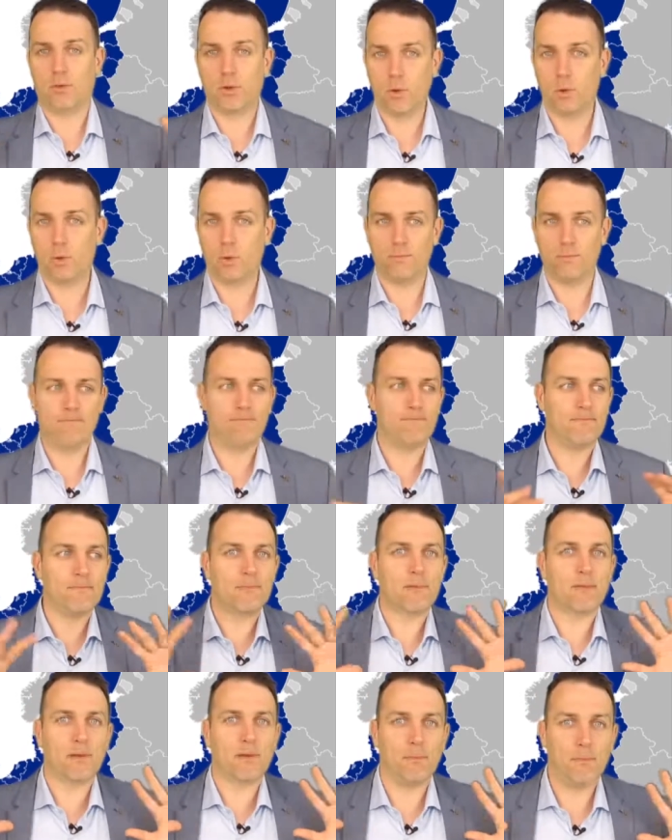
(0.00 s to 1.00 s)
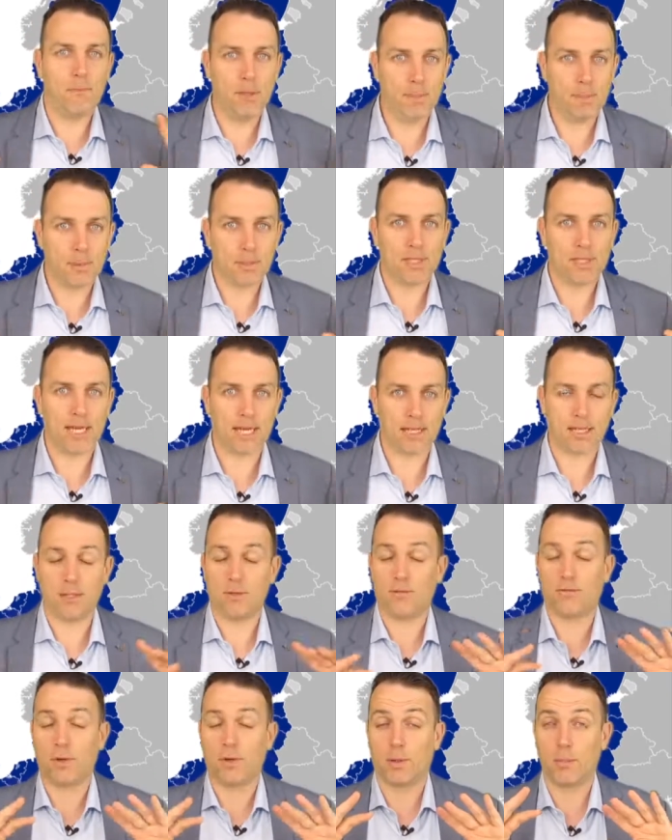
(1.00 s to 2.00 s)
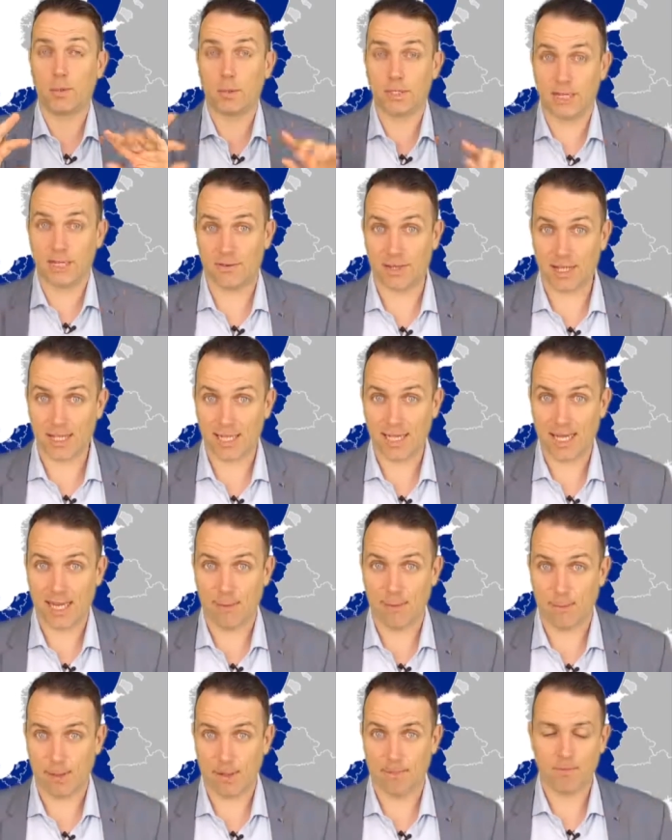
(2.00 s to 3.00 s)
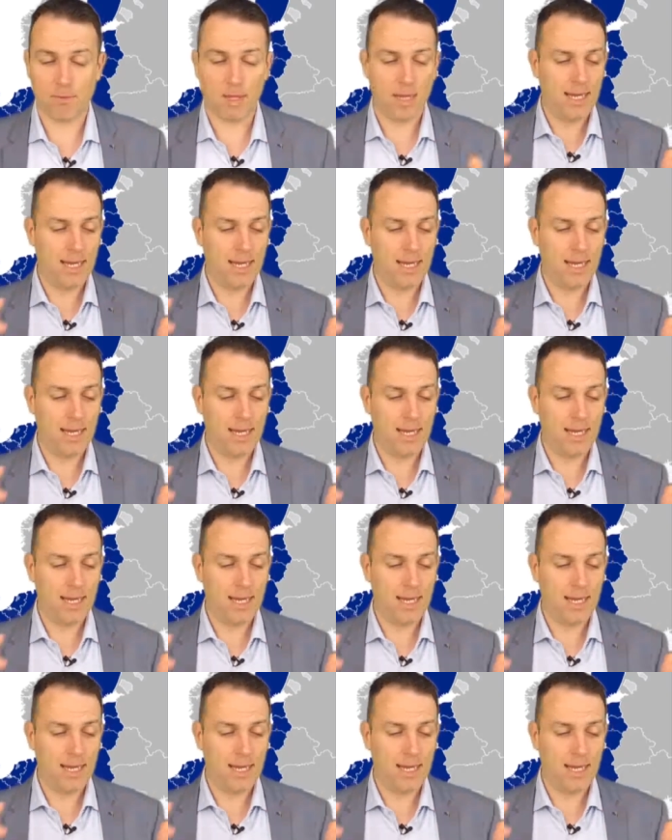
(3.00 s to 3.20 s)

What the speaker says: to be protected from whatever can happen.